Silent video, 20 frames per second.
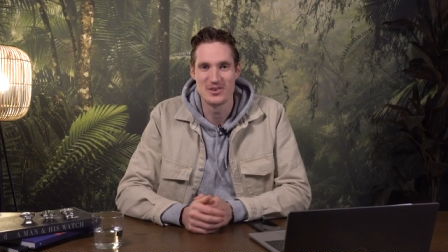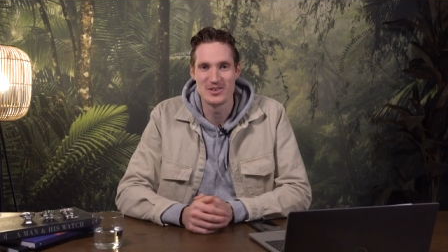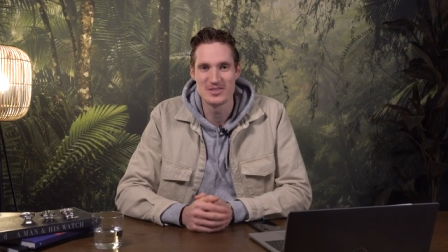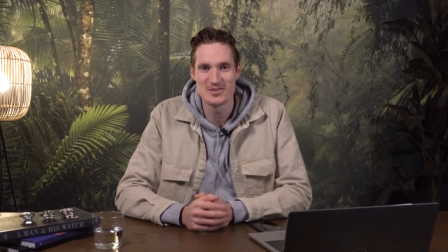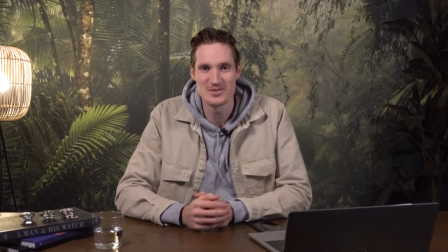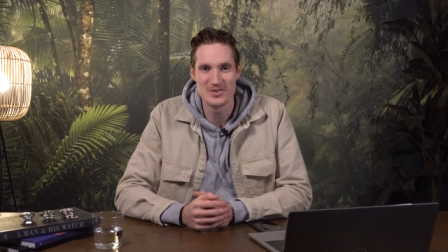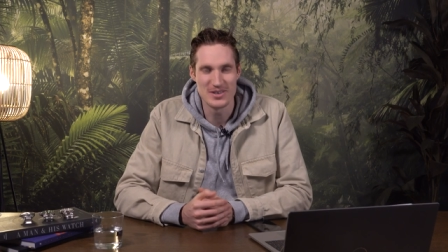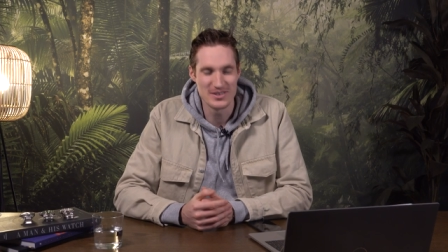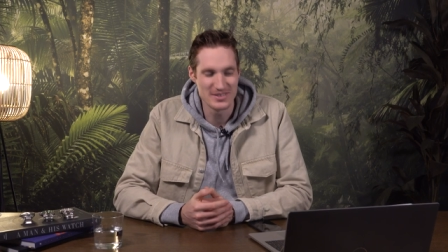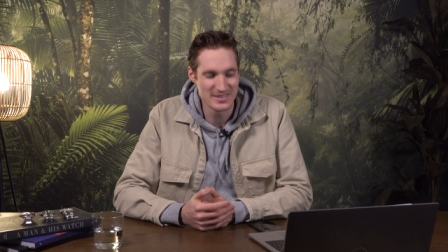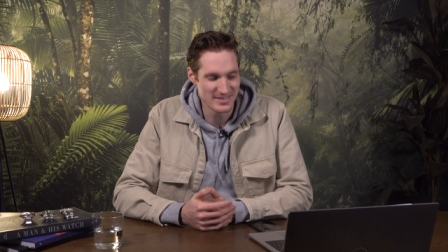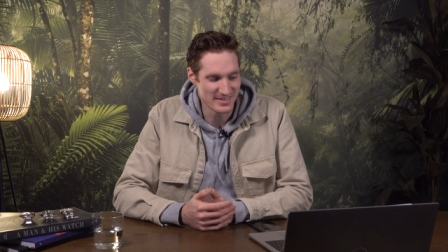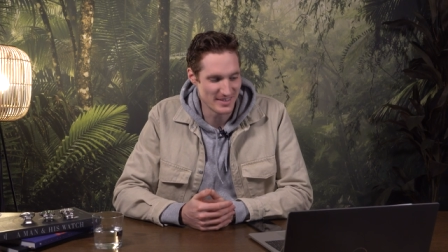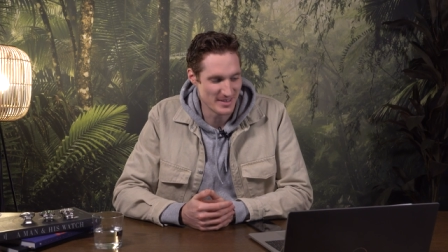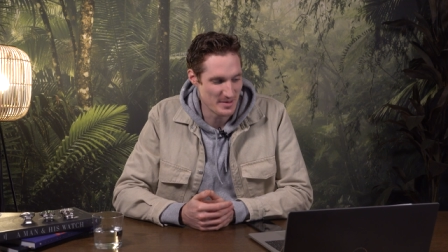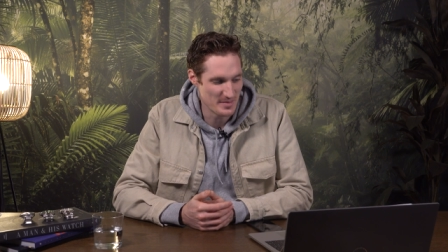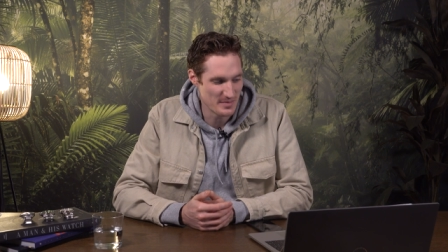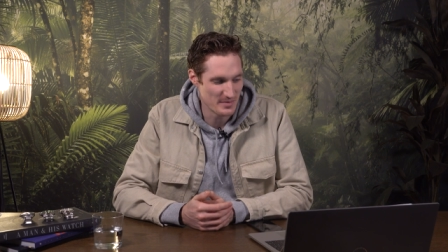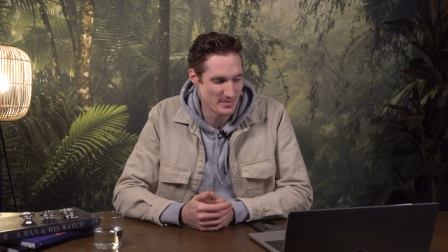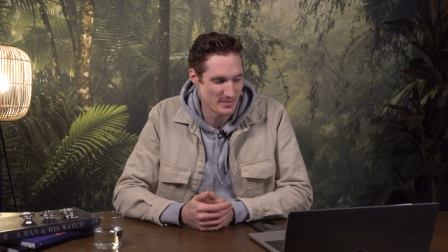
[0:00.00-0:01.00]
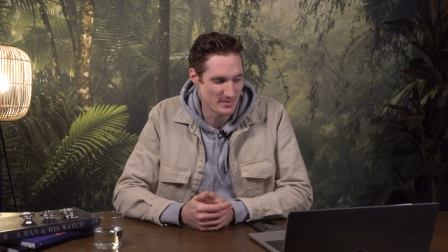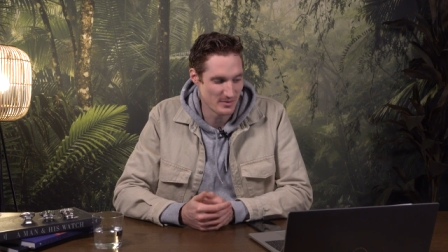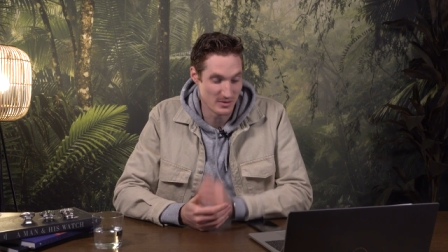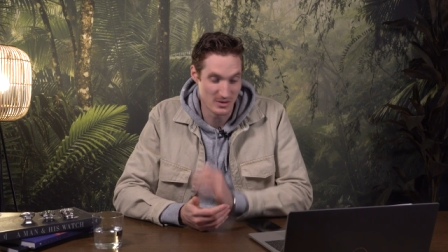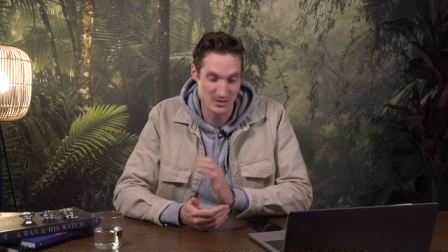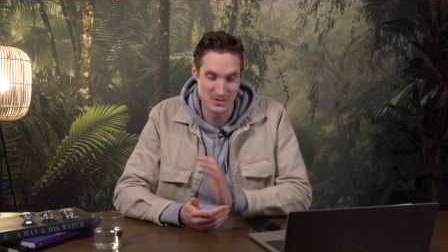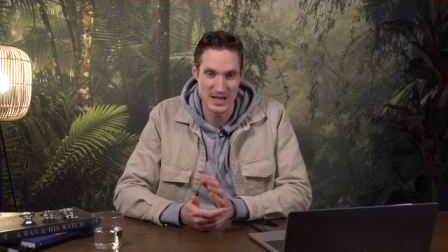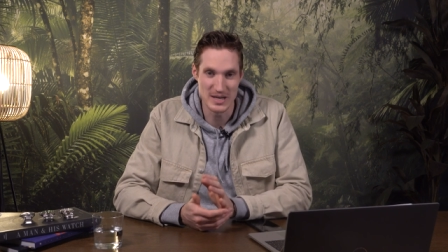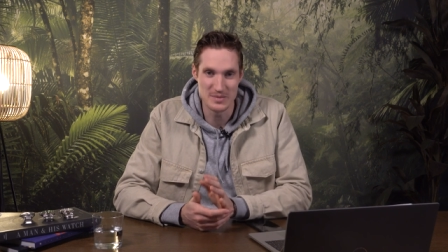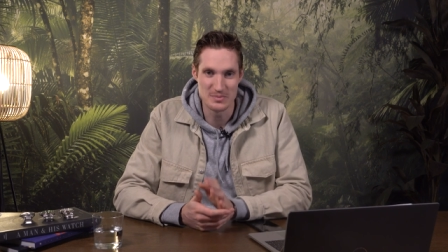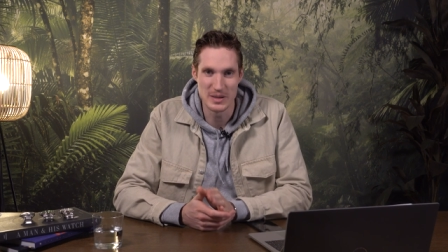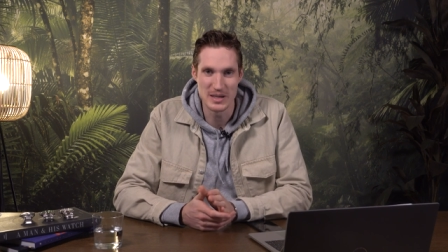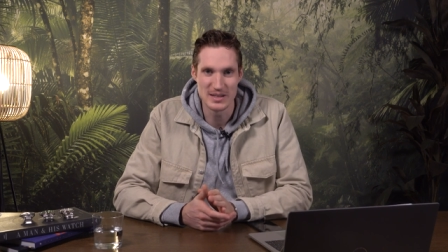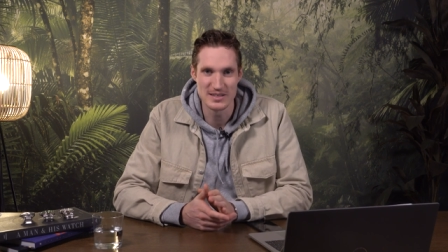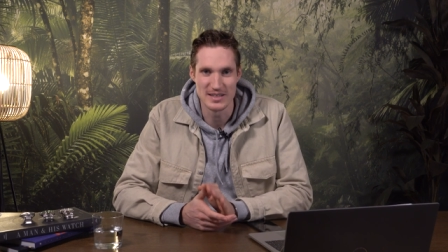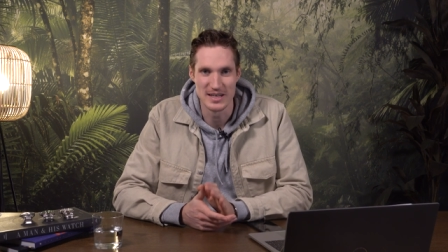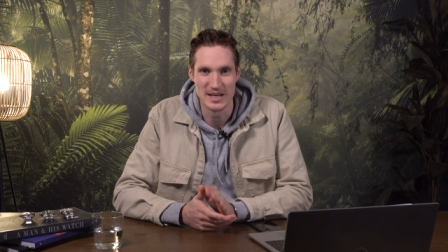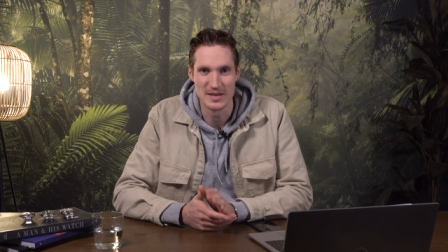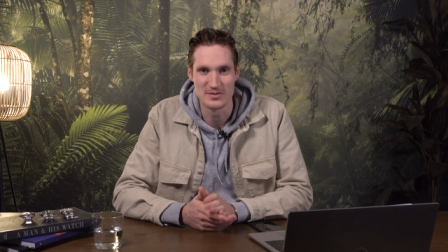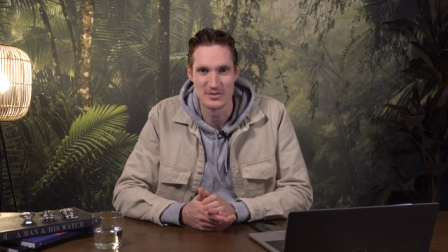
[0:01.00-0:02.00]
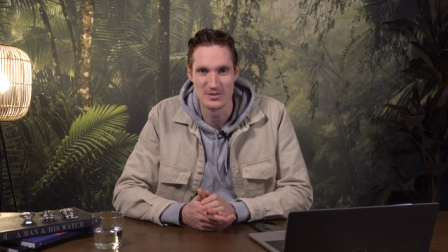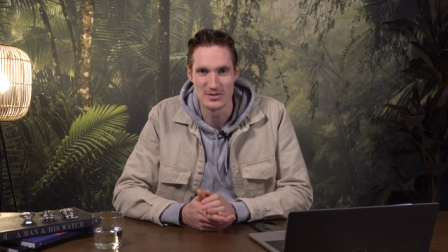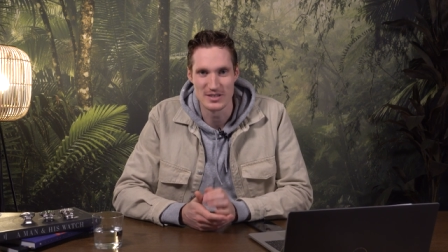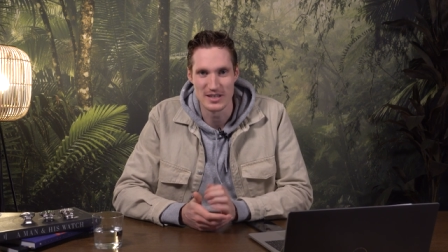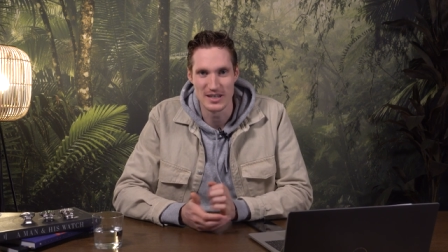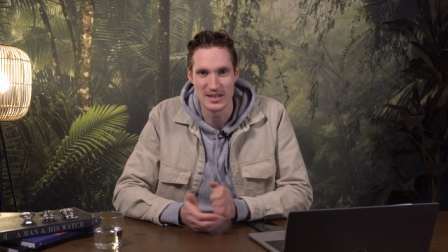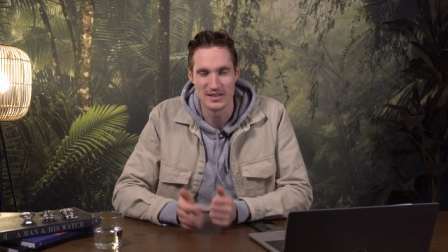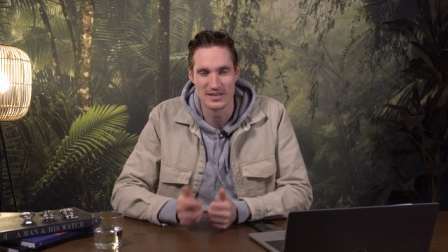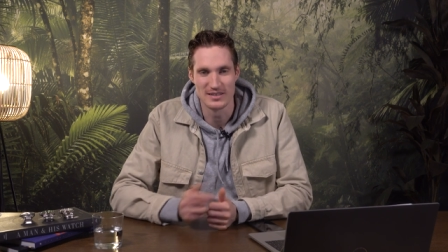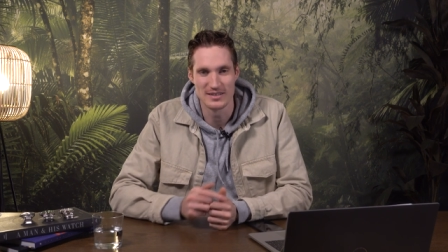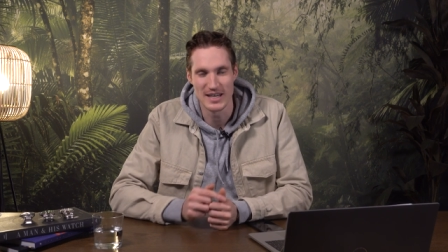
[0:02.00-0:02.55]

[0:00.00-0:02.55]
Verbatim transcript: the first round. Um, great picks, I have to say.